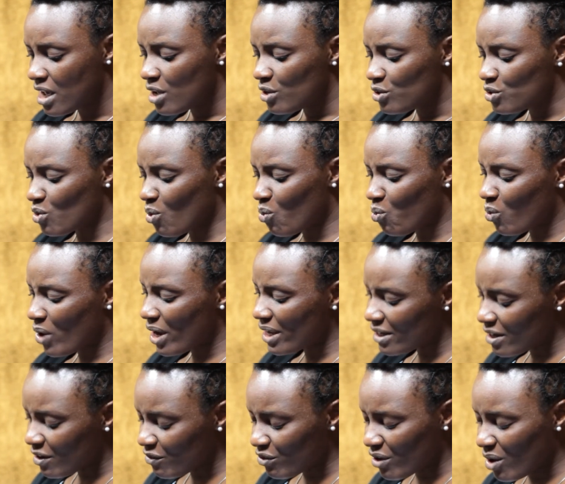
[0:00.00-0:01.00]
So
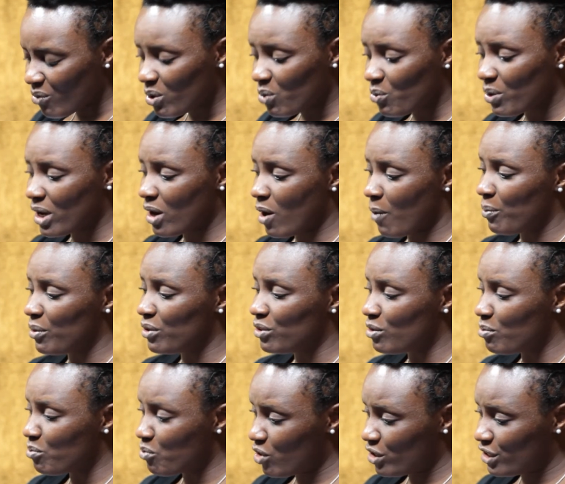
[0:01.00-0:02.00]
whenever we wake up in
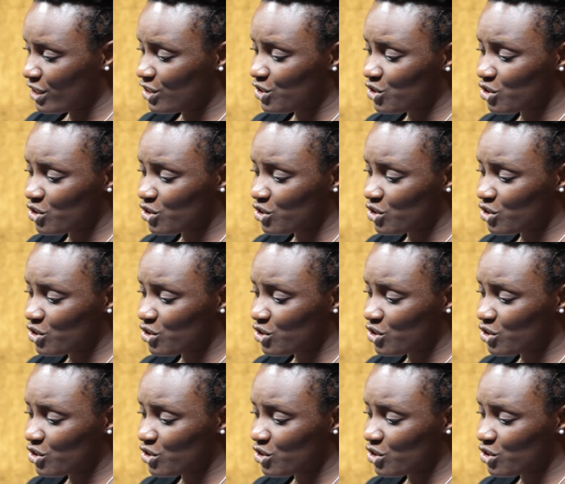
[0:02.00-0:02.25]
the morning,